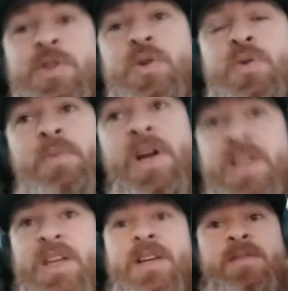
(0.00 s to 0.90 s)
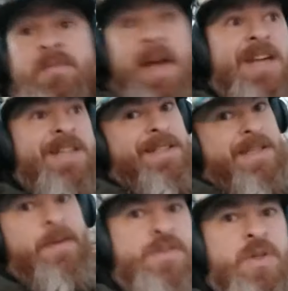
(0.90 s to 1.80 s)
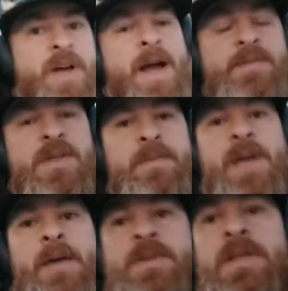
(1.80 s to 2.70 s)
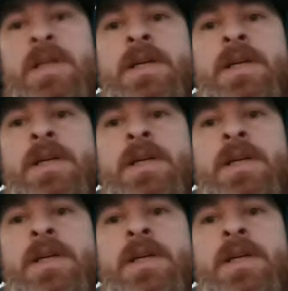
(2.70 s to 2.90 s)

you money and actually saves you time sometimes.